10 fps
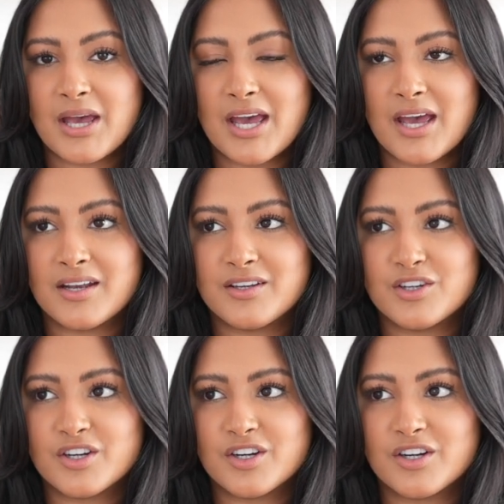and
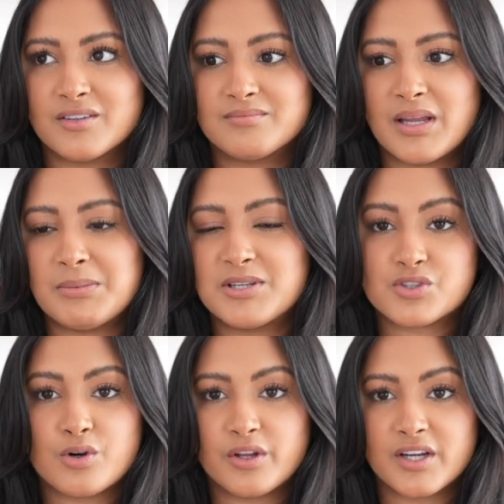you're maybe
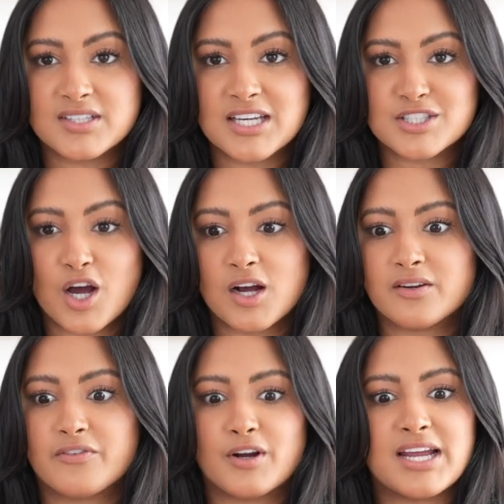scrolling on TikTok
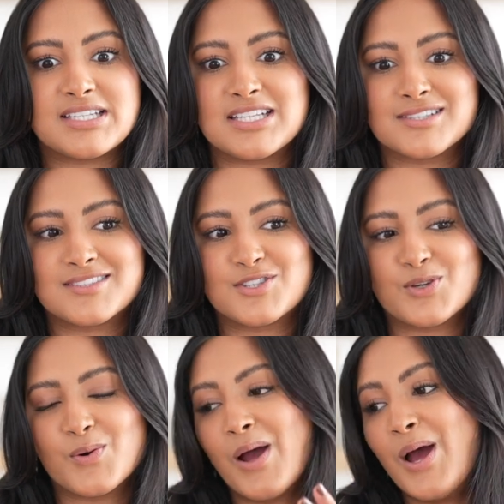for ideas
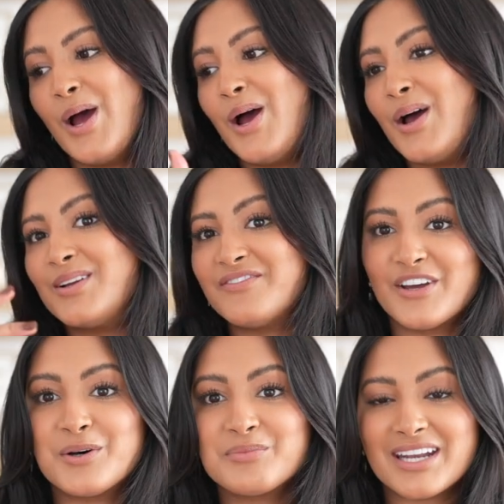to
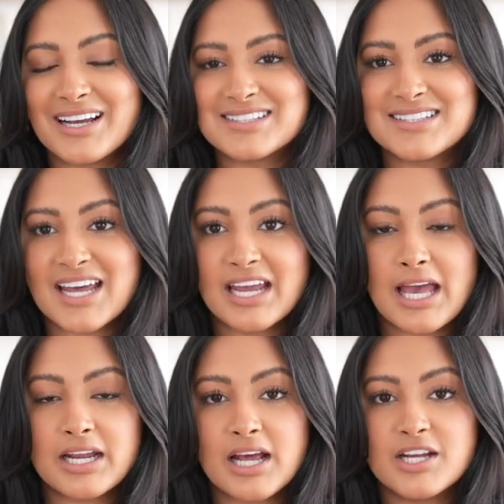film the next day,
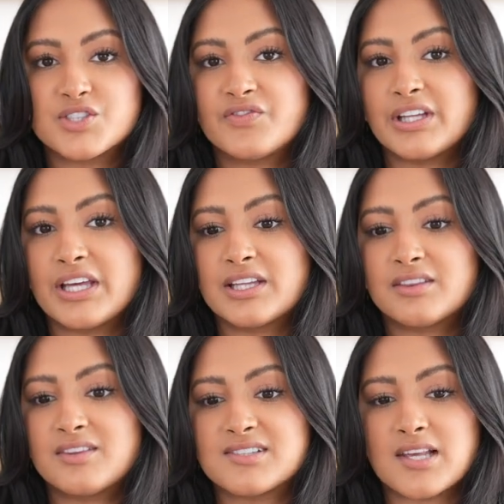and I just feel like
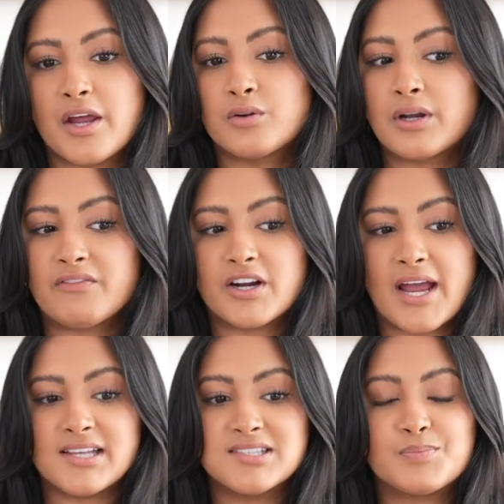the cycle never
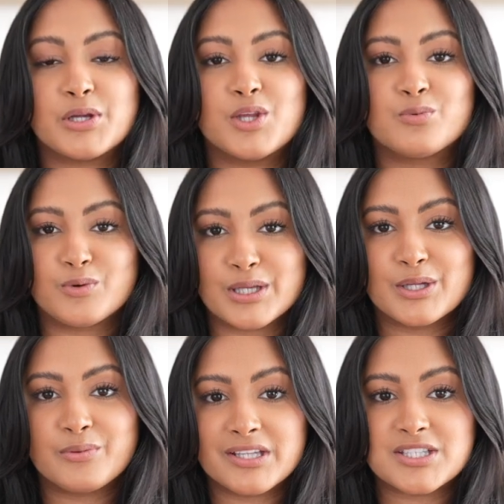ends. But you
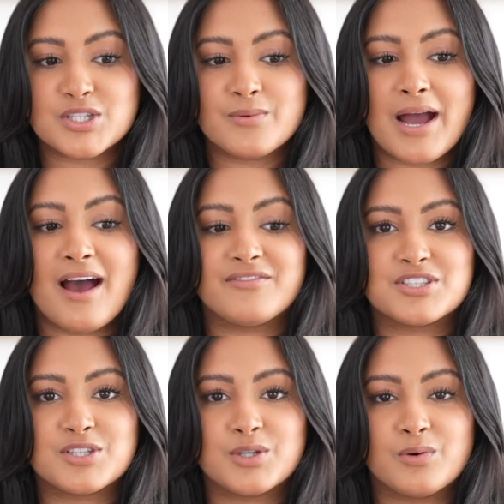really do have
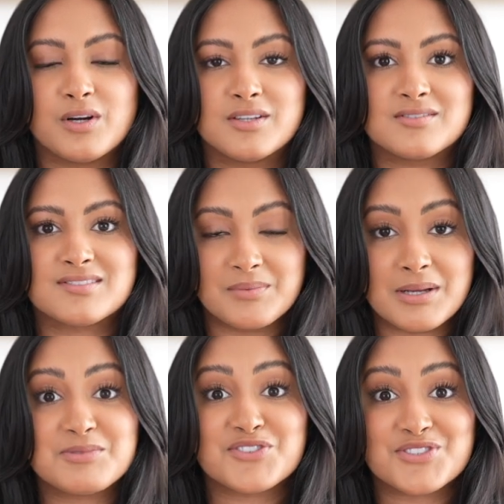to
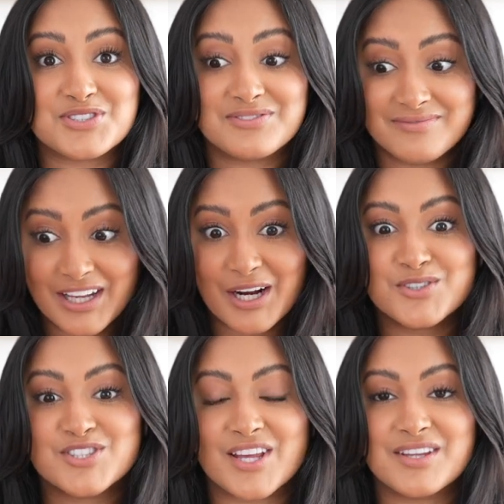sometimes just, you know,
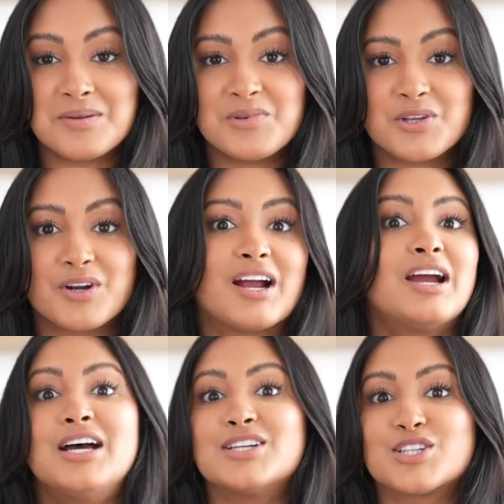shut the computer,
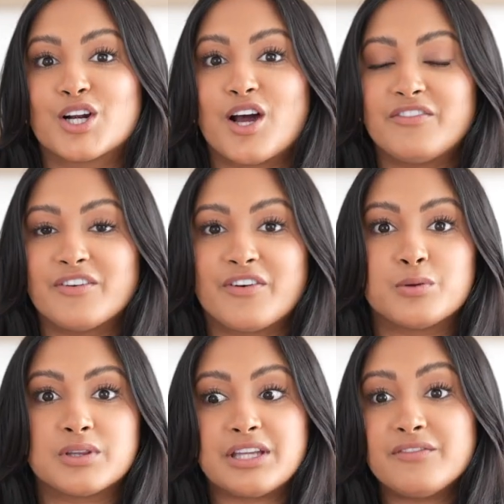turn off your
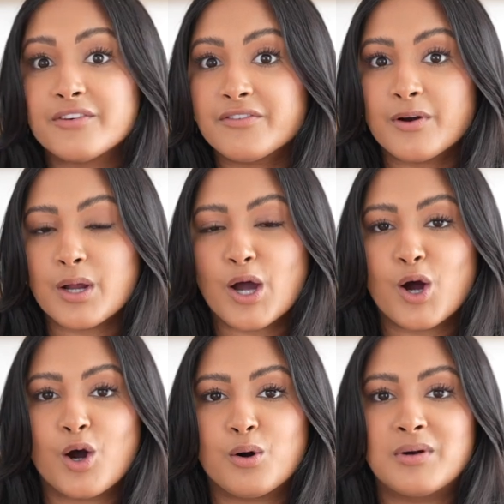phone, leave your phone at
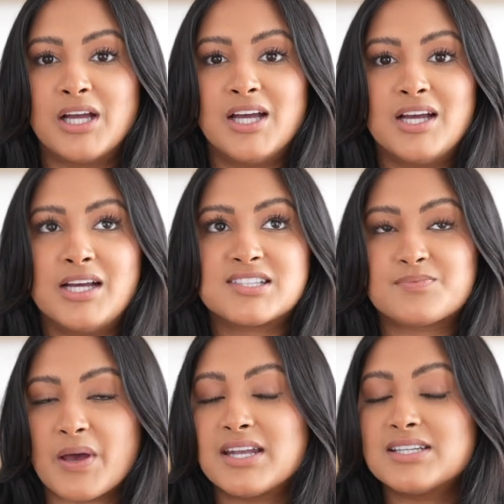home,
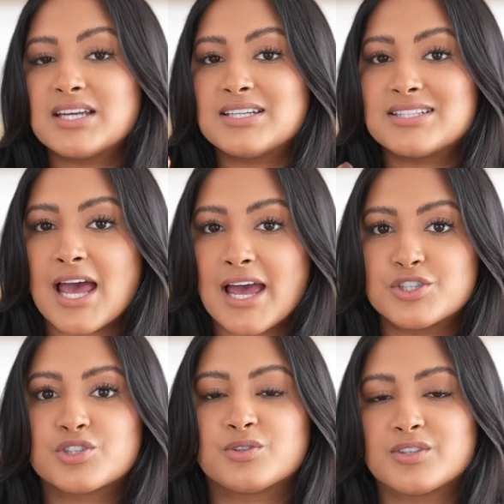spend
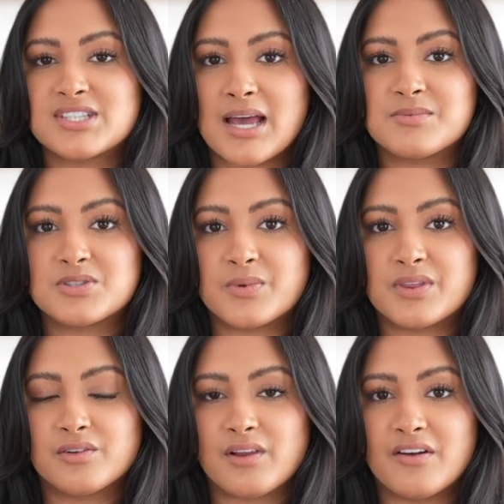intentional times with
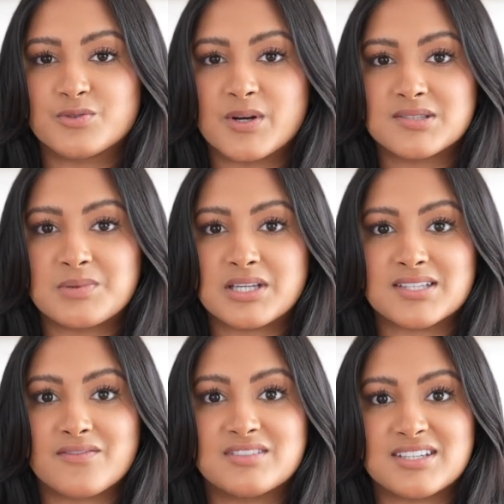your loved ones, because
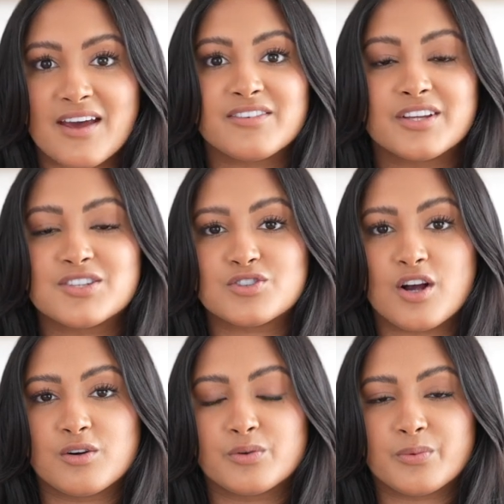I've definitely
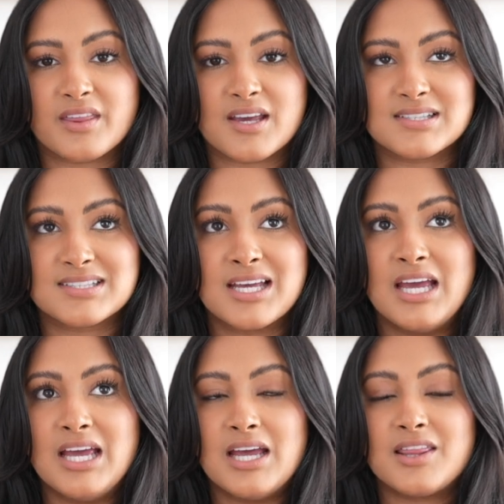struggled with this
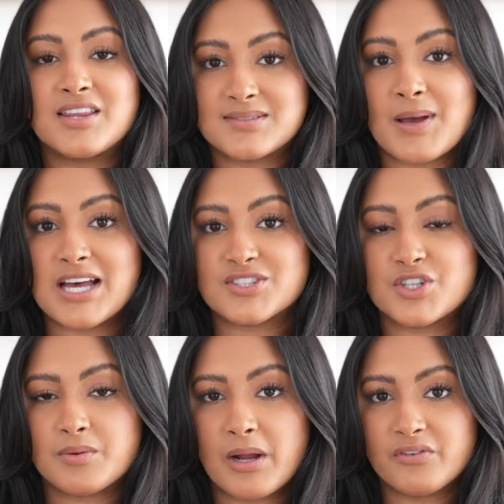past
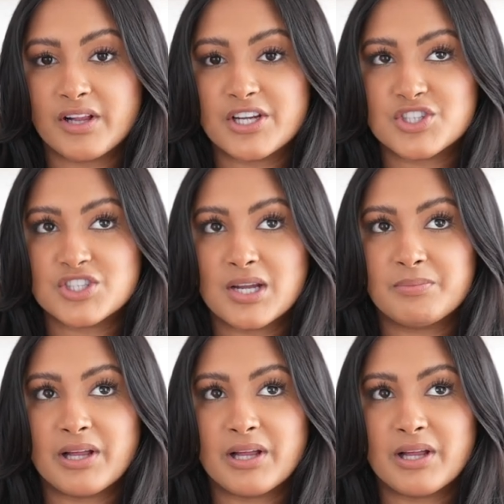year in my relationship.